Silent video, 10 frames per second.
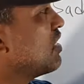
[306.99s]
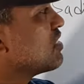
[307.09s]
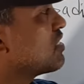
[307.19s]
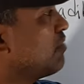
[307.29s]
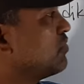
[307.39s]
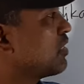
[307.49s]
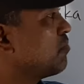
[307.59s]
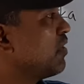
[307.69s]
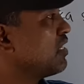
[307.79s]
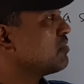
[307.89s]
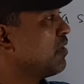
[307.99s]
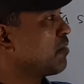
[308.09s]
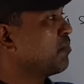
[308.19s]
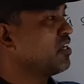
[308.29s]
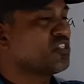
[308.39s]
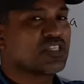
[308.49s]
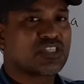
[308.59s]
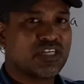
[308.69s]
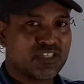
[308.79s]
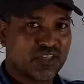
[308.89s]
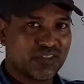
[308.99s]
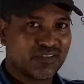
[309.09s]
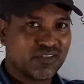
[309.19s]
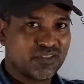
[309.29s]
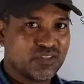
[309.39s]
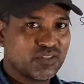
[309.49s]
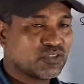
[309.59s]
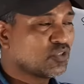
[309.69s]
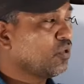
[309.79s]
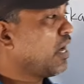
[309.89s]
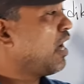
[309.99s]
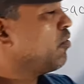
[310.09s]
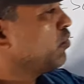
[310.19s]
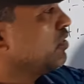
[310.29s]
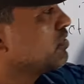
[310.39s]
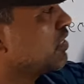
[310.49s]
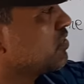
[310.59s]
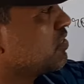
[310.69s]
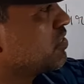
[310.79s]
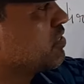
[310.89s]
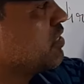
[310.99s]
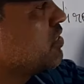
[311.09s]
subject plus verb plus extension. So how will we just change